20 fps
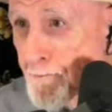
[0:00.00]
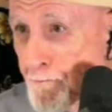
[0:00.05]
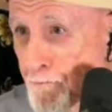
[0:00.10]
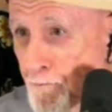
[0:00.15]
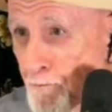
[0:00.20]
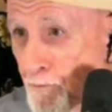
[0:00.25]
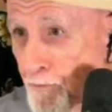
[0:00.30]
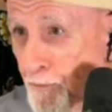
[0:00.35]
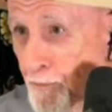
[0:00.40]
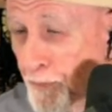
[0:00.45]
know.
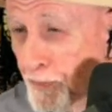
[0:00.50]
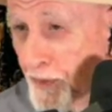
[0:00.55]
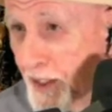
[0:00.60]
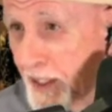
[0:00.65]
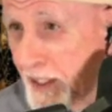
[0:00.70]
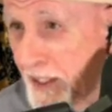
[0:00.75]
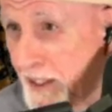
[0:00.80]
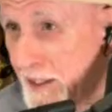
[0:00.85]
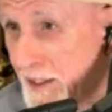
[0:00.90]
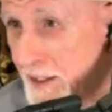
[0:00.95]
He loves your
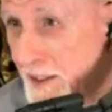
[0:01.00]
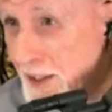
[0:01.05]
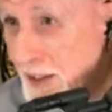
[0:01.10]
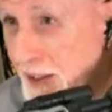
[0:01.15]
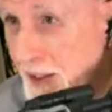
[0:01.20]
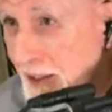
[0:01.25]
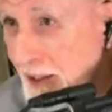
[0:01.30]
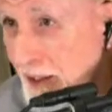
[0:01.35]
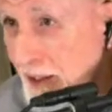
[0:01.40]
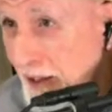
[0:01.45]
music,
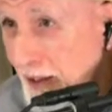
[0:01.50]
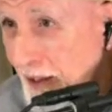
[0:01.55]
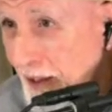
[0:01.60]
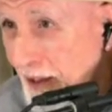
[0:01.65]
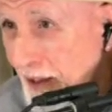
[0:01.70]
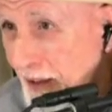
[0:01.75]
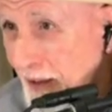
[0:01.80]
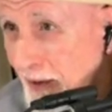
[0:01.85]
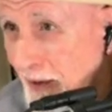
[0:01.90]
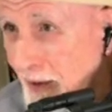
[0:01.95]
or
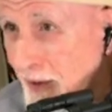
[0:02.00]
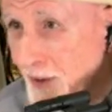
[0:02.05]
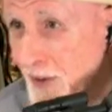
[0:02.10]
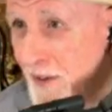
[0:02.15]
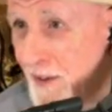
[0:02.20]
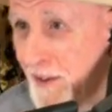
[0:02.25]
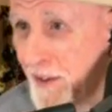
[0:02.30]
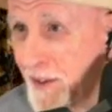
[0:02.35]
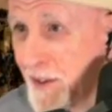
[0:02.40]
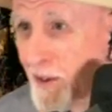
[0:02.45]
she. Maybe it's
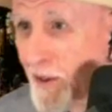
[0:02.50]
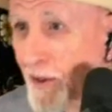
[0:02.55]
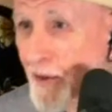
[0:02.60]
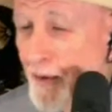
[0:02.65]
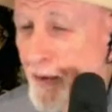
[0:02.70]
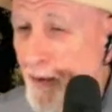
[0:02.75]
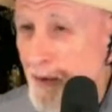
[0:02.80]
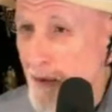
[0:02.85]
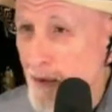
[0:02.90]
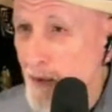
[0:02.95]
a
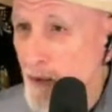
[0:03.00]
she.